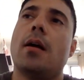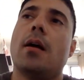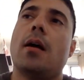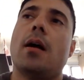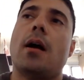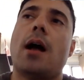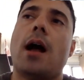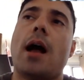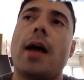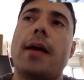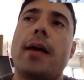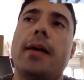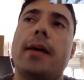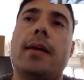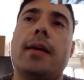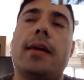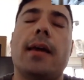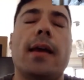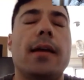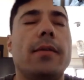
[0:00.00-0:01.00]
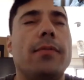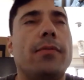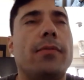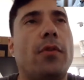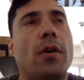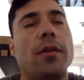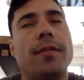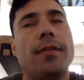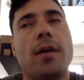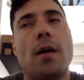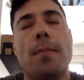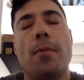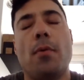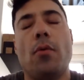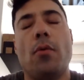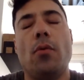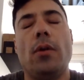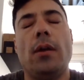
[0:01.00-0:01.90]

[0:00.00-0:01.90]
I can, for example,